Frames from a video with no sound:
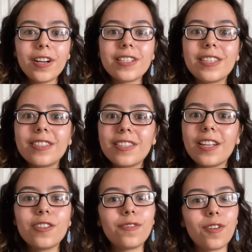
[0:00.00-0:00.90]
is
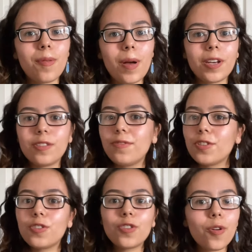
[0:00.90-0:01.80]
essential for our bodies for
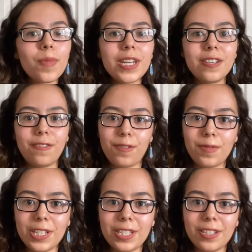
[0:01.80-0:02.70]
so many different
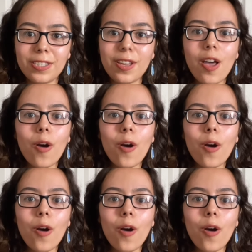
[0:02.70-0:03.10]
reasons.